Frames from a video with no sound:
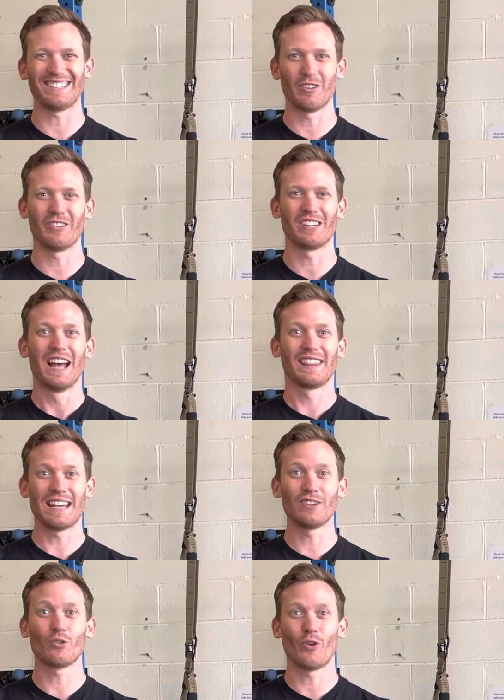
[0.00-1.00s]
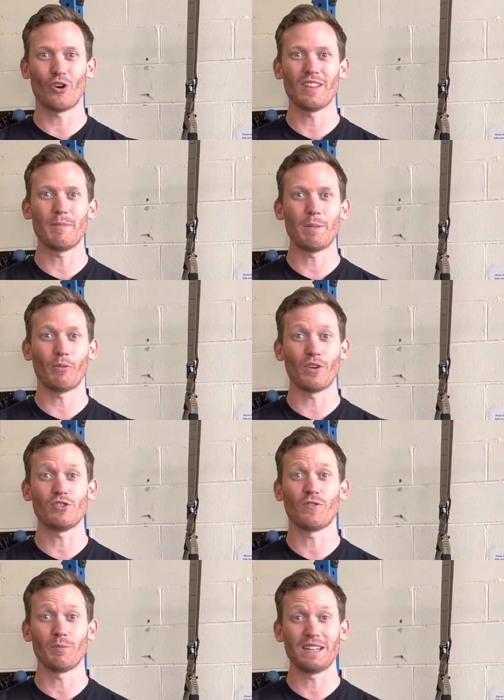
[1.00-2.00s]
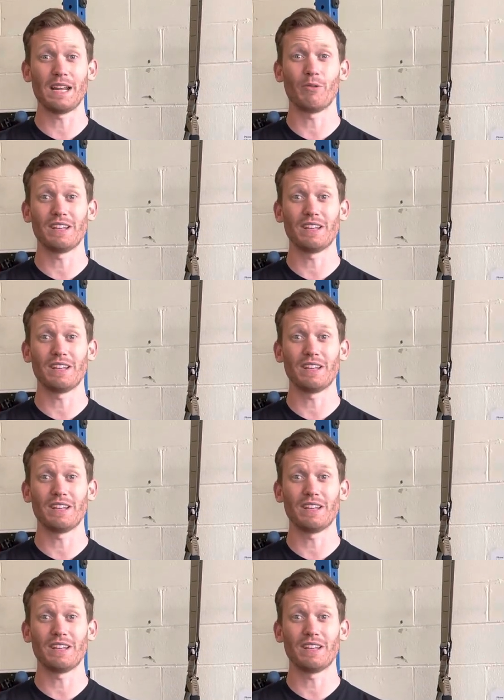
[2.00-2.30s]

so there's things going on that may prevent you from being able